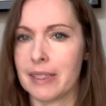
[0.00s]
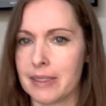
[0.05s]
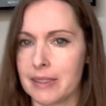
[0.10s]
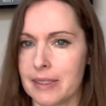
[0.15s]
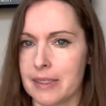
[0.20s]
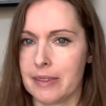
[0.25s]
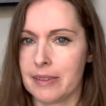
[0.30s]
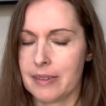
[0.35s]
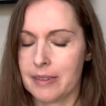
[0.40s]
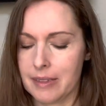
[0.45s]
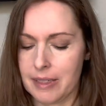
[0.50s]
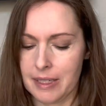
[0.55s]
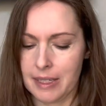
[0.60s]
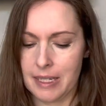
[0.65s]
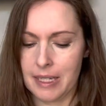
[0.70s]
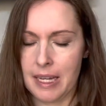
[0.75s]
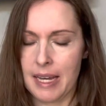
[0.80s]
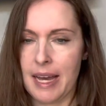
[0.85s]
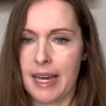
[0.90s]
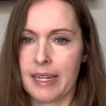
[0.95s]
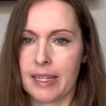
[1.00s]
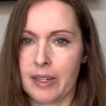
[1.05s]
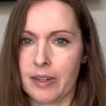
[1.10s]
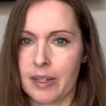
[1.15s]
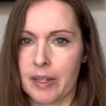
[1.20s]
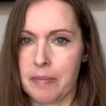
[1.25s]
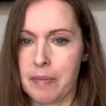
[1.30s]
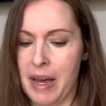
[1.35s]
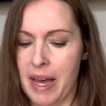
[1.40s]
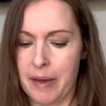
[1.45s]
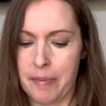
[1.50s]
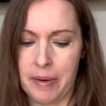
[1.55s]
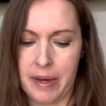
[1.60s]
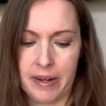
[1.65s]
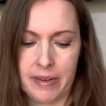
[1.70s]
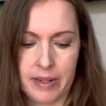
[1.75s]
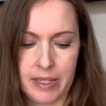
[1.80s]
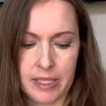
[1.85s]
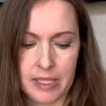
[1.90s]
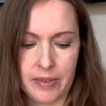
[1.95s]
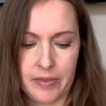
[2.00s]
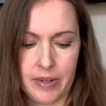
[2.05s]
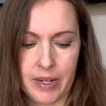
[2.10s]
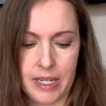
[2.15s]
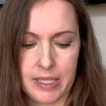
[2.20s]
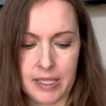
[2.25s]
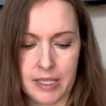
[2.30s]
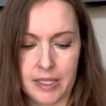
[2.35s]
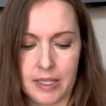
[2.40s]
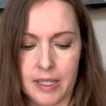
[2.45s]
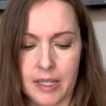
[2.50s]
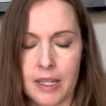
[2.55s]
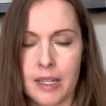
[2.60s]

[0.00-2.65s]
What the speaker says: so I had to go get my iPad because I forgot to...